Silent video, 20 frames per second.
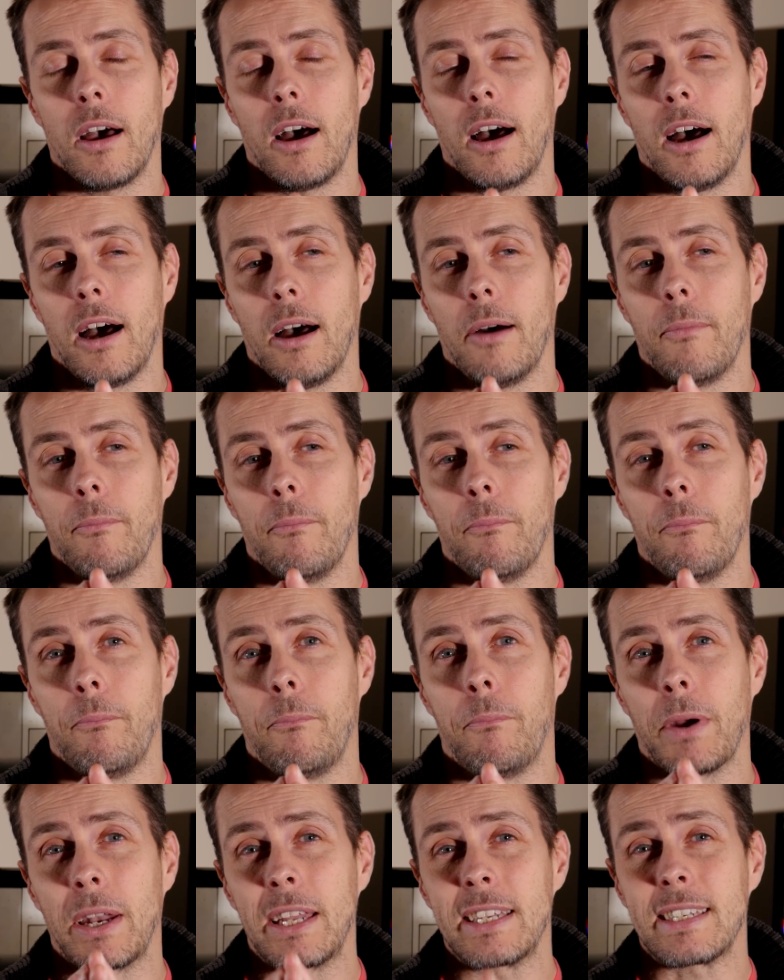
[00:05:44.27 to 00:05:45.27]
Um,
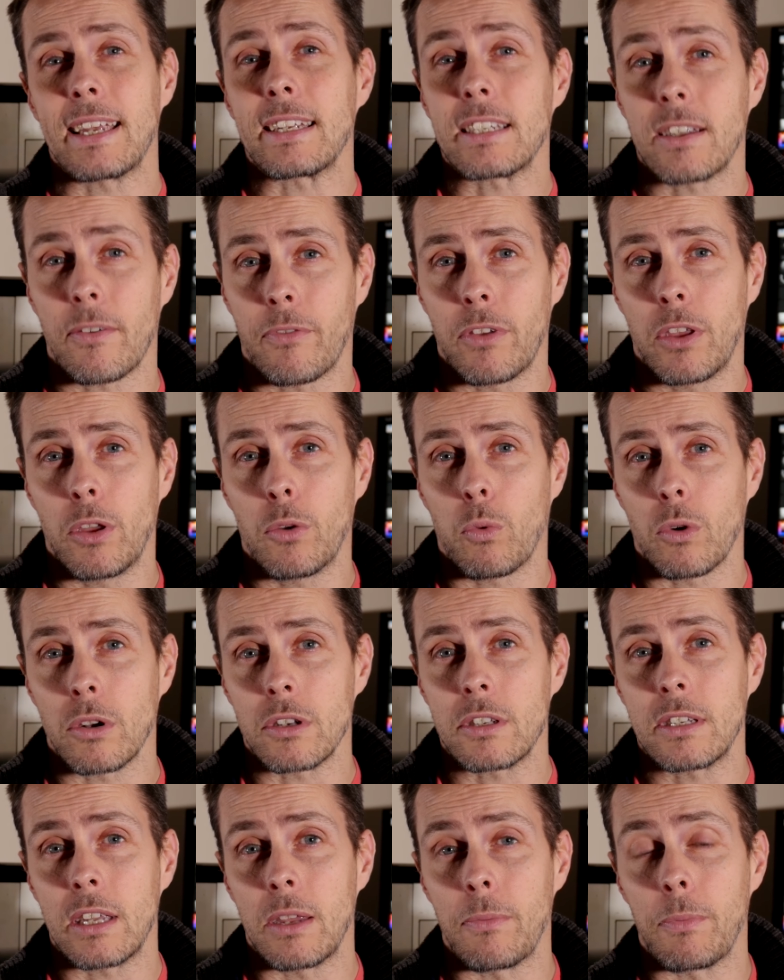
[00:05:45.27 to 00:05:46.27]
but is that something you'd want
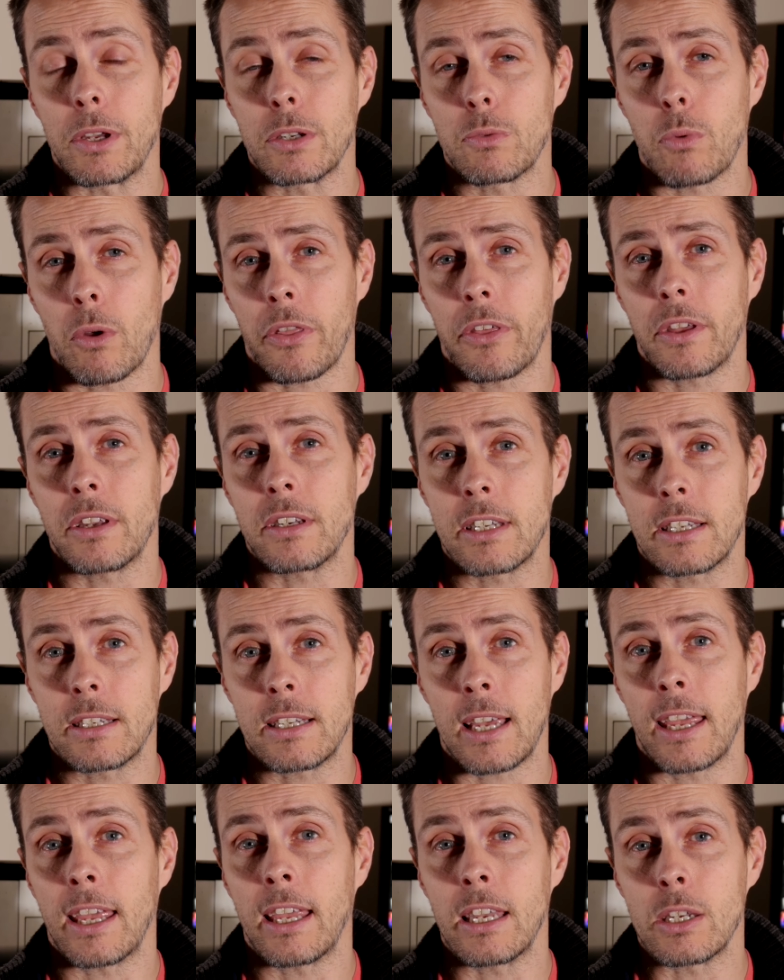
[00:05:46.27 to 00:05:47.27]
to see? Because one thing to
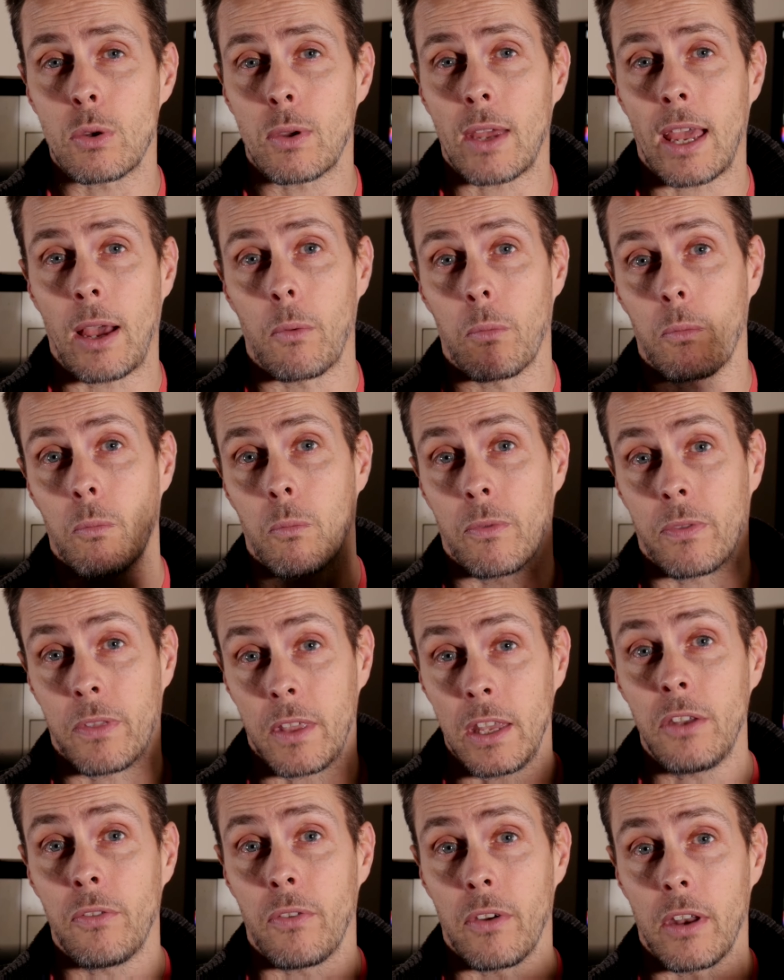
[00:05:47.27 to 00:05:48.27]
take into account with
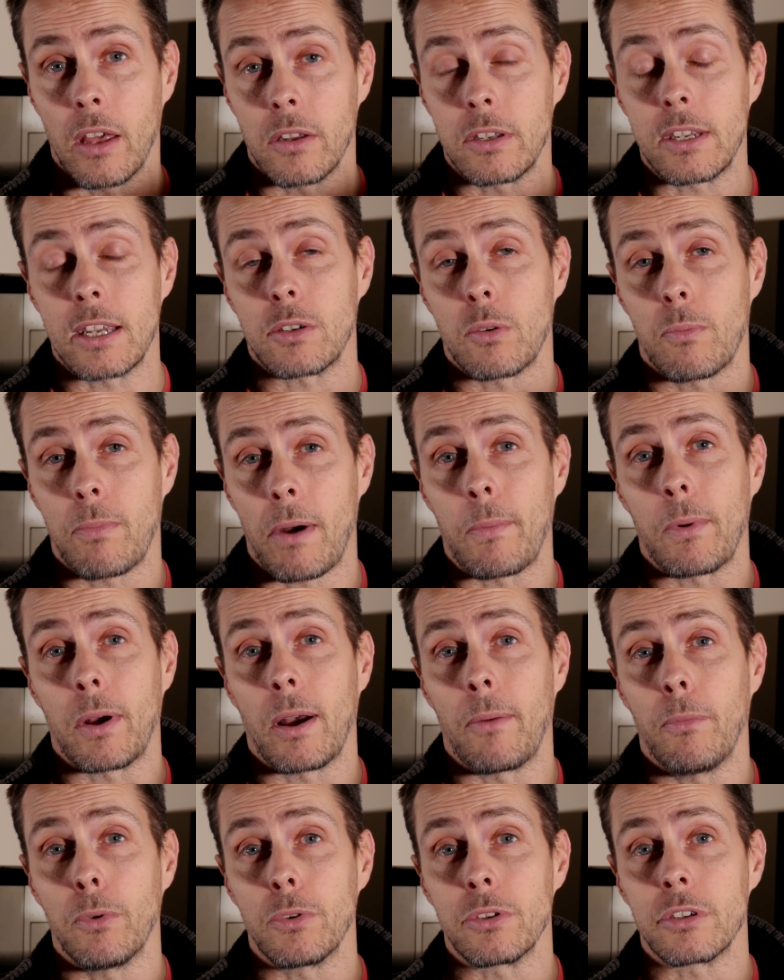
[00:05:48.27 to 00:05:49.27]
these videos, the actual
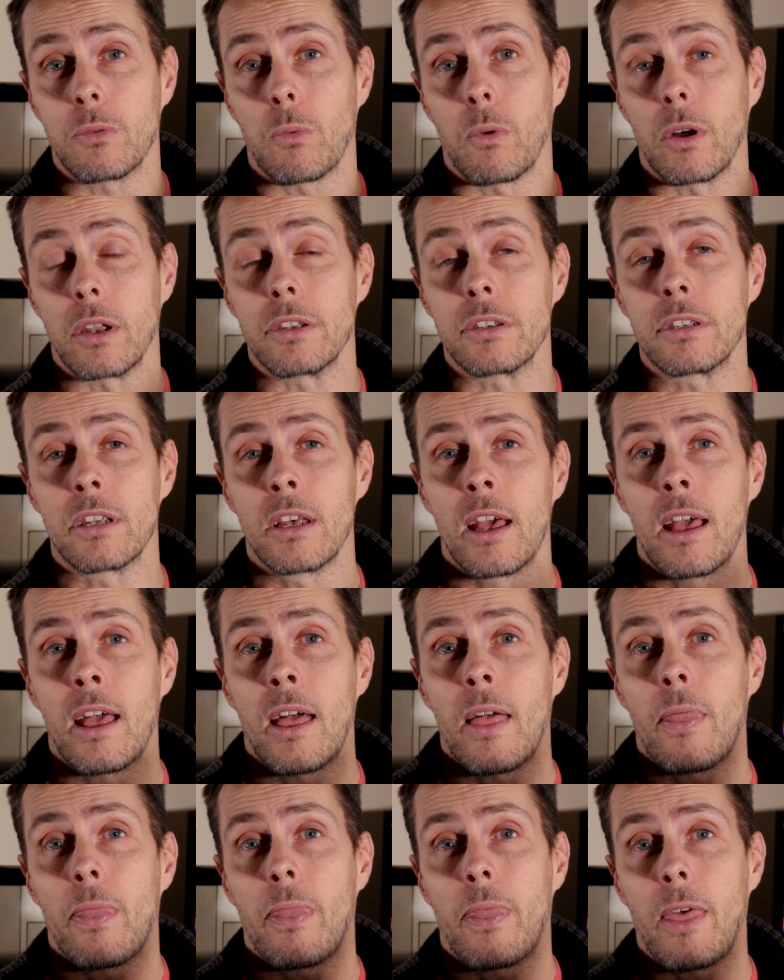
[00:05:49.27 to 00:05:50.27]
bubblegum monster ones,
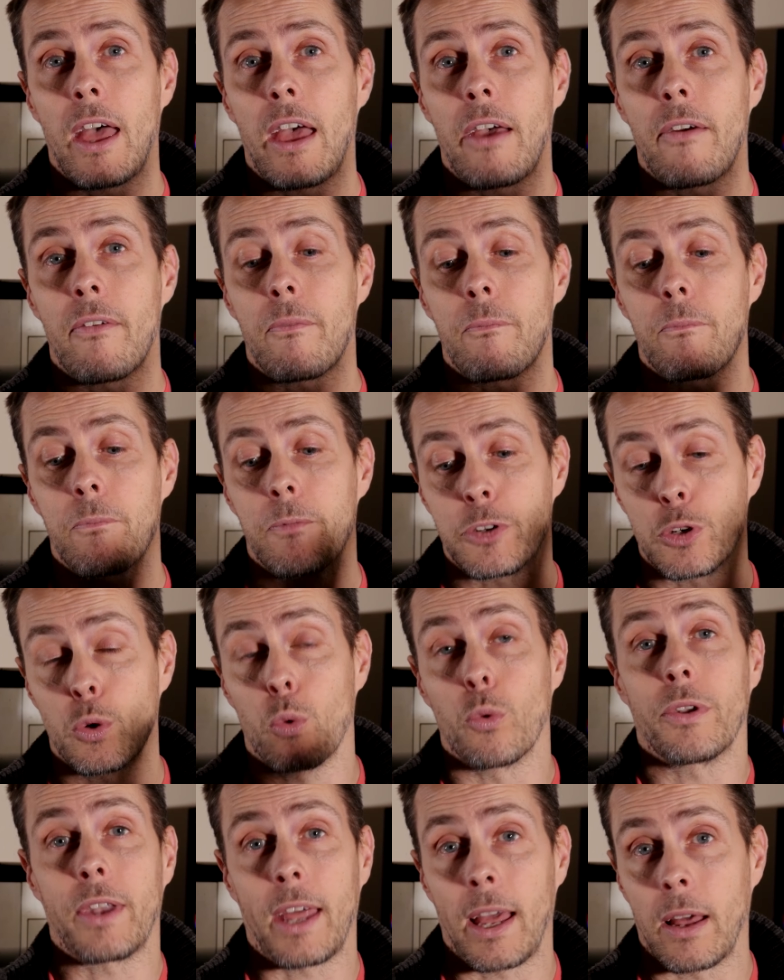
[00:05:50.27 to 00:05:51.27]
they're
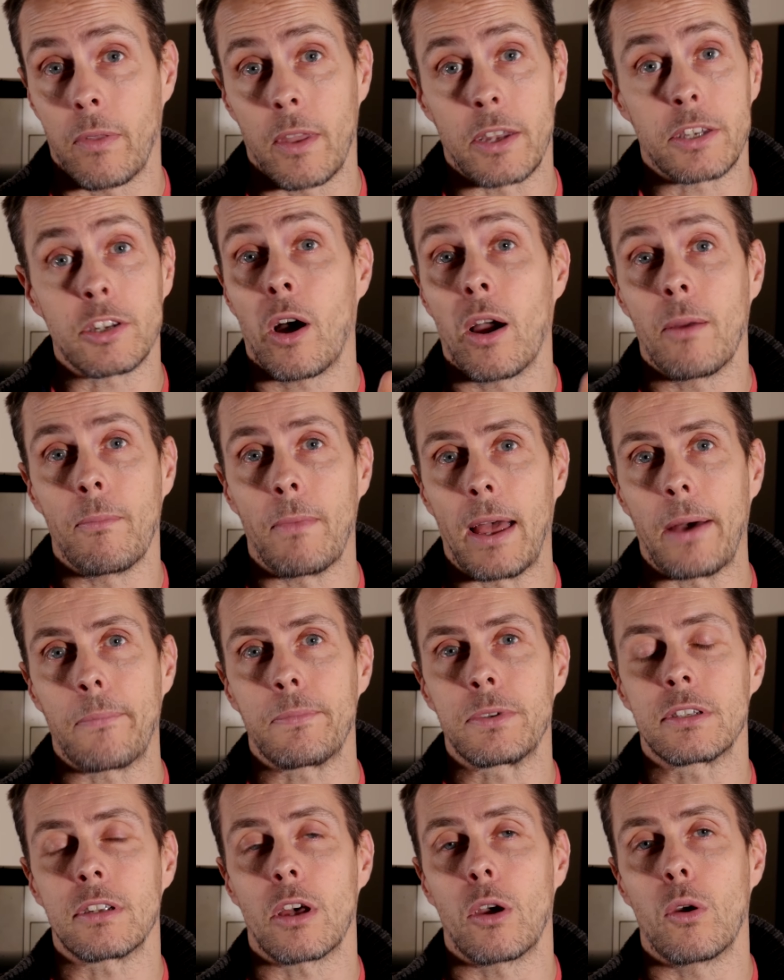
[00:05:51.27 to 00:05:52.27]
shortened down, they're
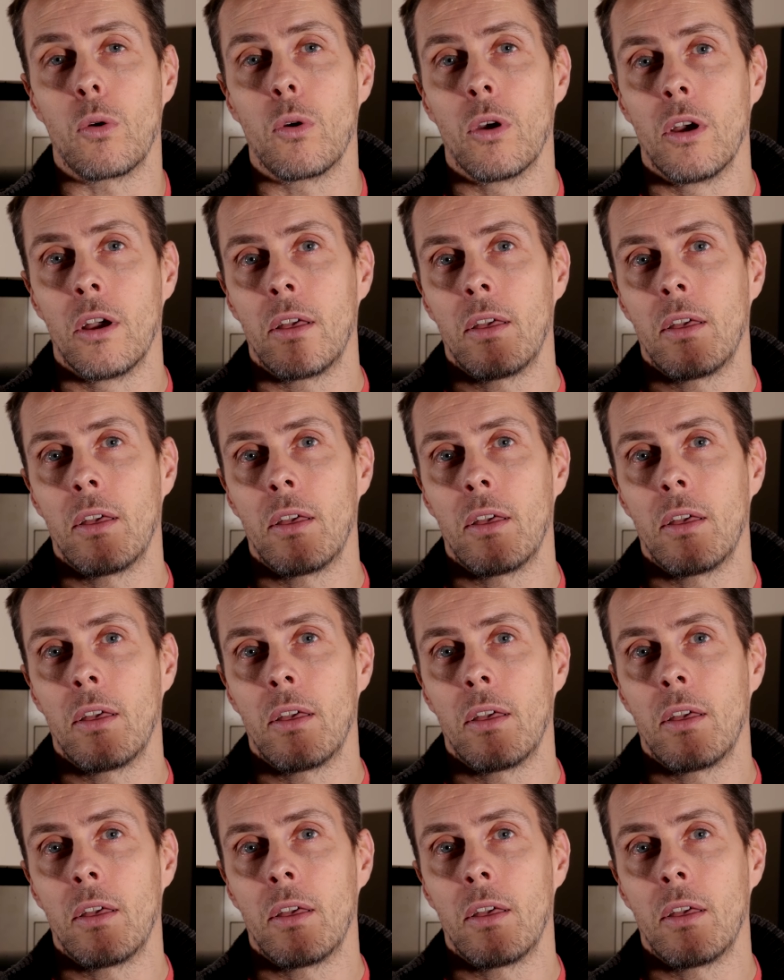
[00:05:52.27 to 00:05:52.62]
time-lapse, so